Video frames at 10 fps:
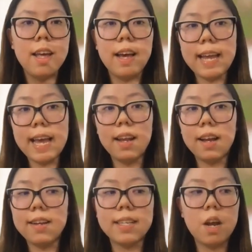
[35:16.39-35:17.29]
Again,
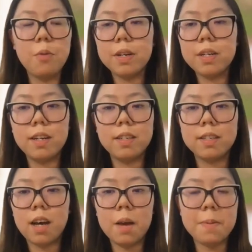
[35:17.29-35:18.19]
like I said, I wish I could
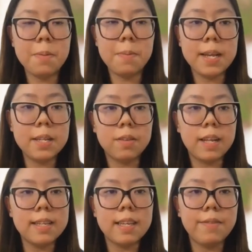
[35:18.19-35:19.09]
just hire people based on
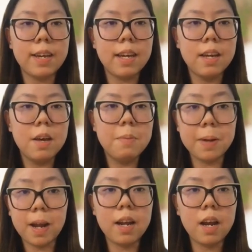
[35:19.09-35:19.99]
their CV, but
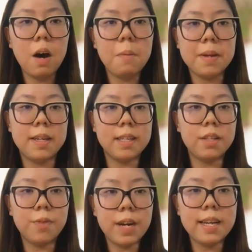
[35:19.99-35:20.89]
I can't, because
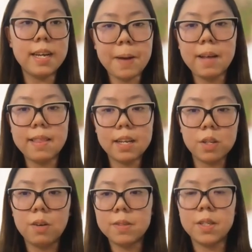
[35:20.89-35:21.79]
it's really about that
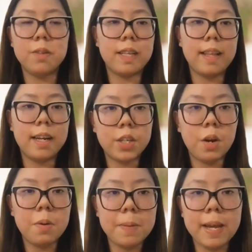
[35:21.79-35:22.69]
soft skills that they're
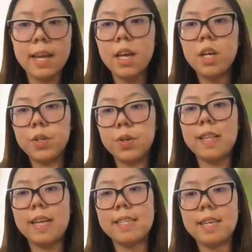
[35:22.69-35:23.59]
showing me during
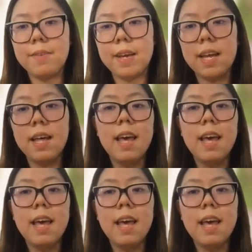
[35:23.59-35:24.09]
their CV.